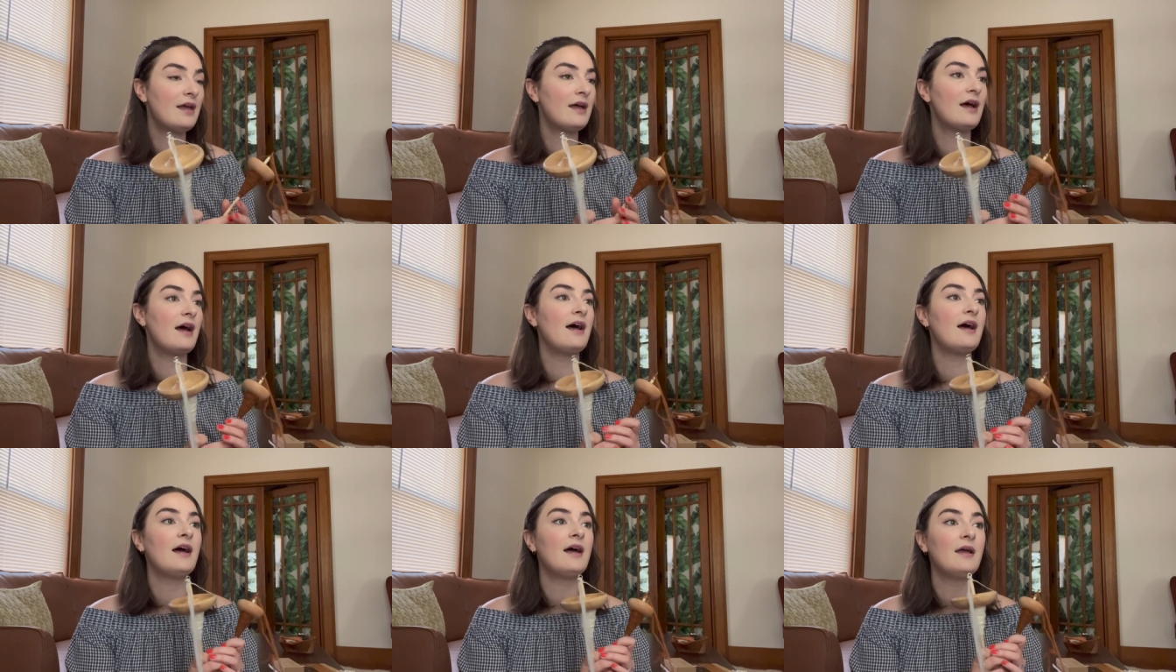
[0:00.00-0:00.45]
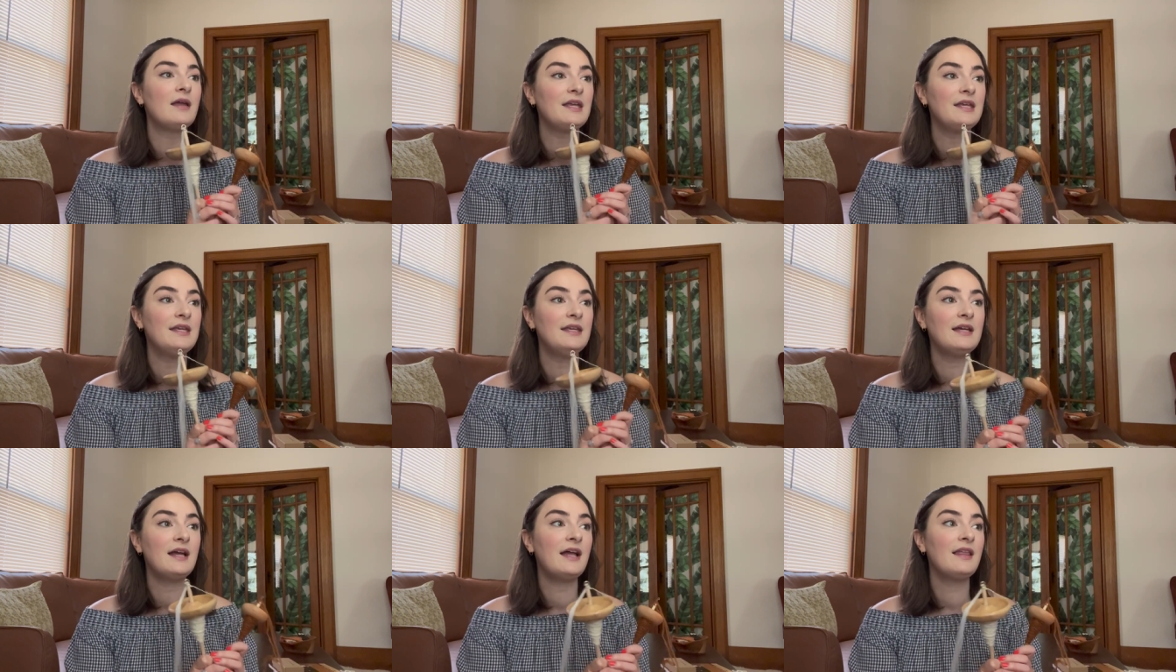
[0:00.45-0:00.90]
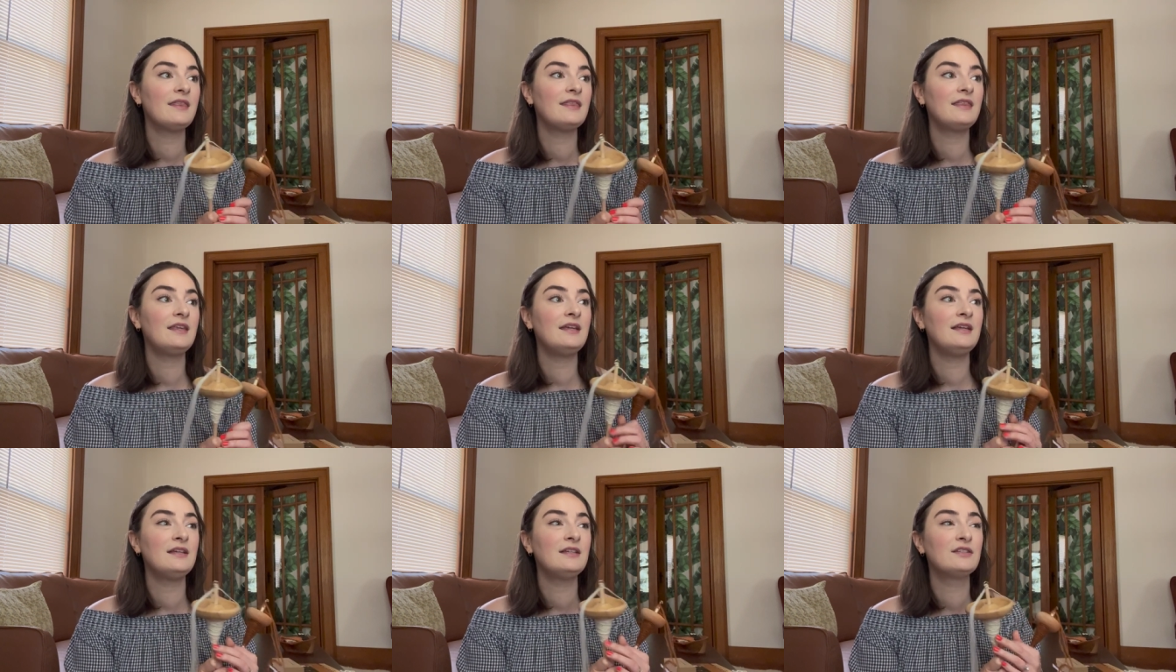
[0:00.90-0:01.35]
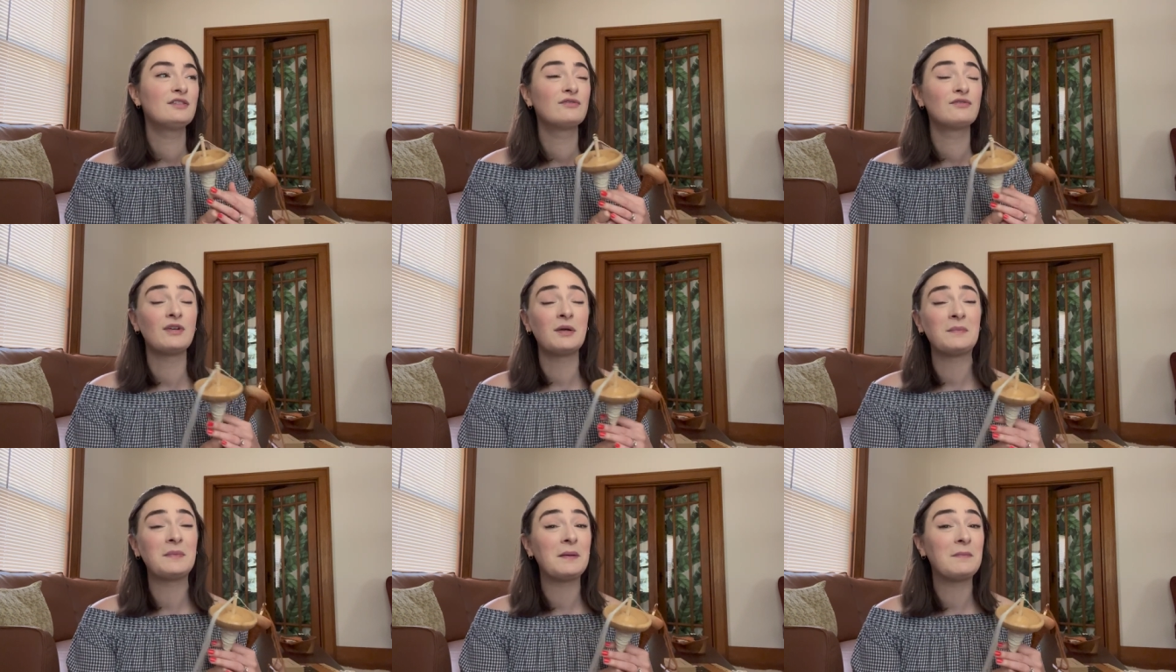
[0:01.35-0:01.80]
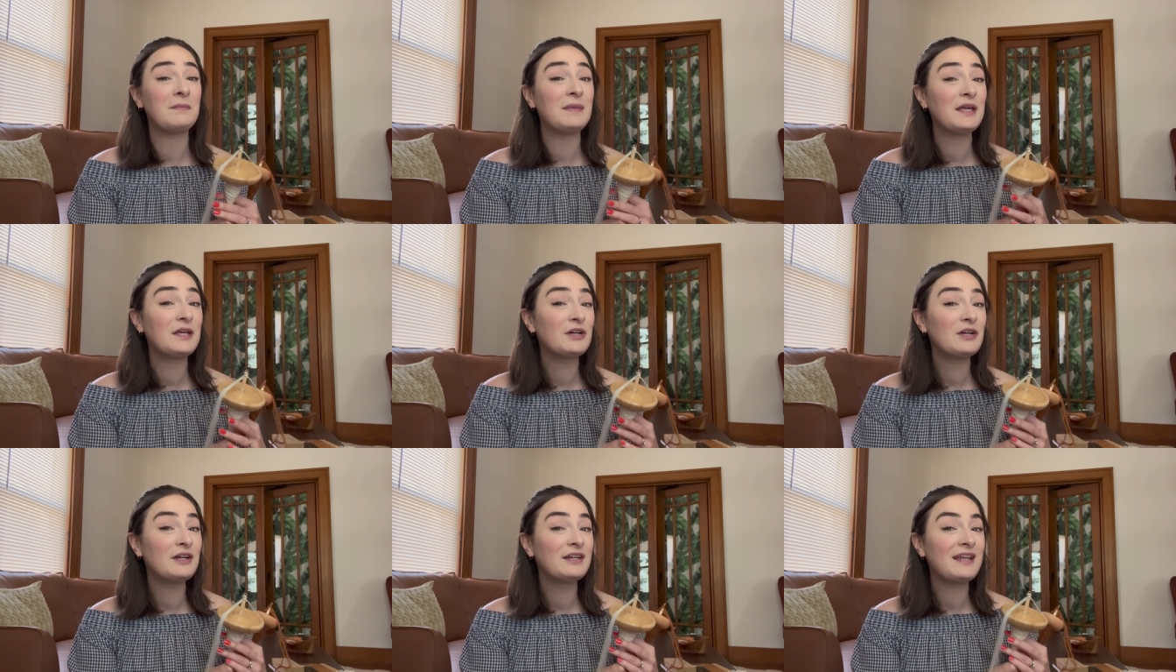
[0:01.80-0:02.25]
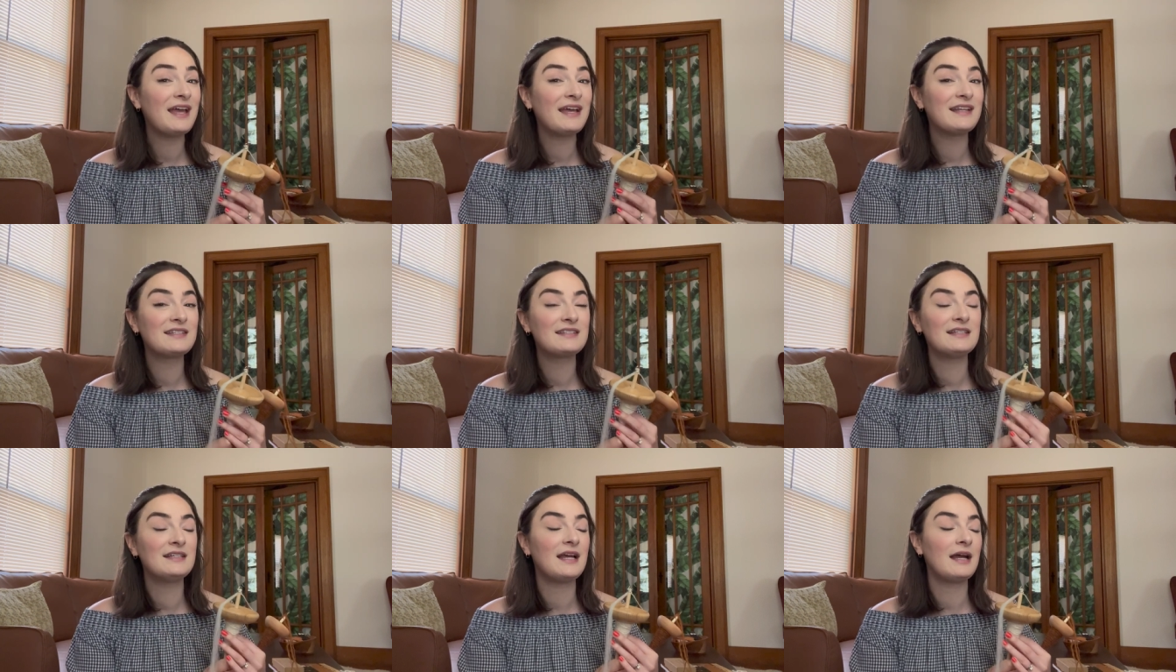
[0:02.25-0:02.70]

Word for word: Uh, he got these from a maker on Etsy.